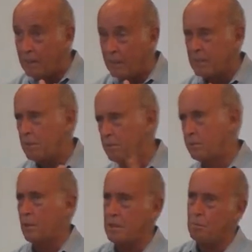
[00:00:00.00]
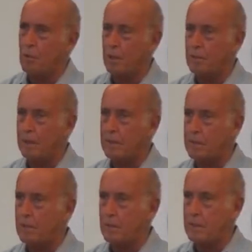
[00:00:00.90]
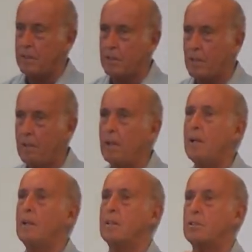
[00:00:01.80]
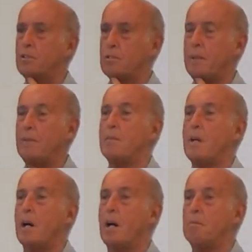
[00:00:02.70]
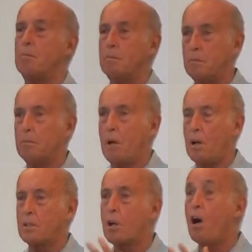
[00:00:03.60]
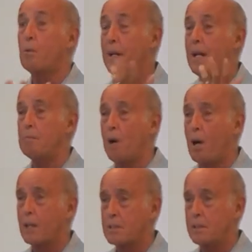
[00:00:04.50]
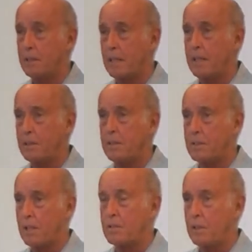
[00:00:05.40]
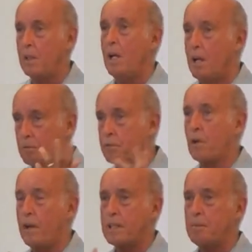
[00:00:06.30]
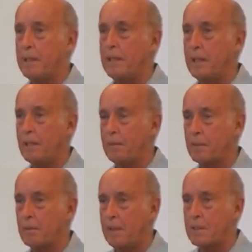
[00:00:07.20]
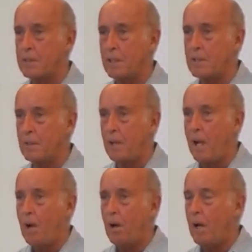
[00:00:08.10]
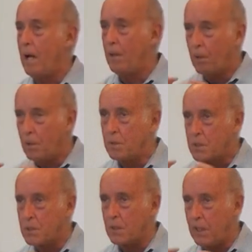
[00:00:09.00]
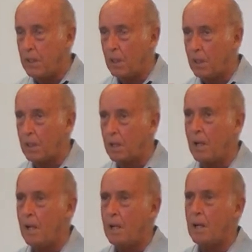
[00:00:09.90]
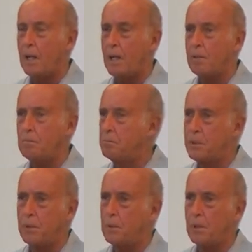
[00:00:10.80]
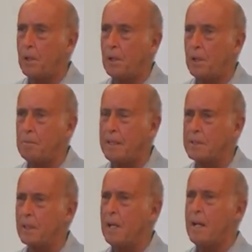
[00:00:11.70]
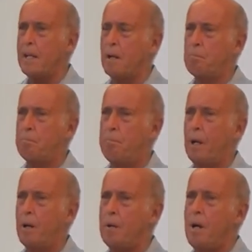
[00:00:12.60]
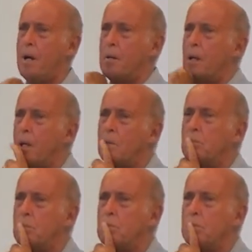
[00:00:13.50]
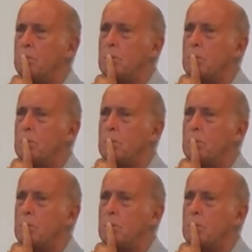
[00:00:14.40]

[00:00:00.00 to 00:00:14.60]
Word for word: Actually, Freud's more 20th century than me, sorry. Excuse me. Um, Mark Darwin and Marx in the 19th century, Freud at the beginning of the 20th century. And those three are um, uh, amazing. Now, uh, um,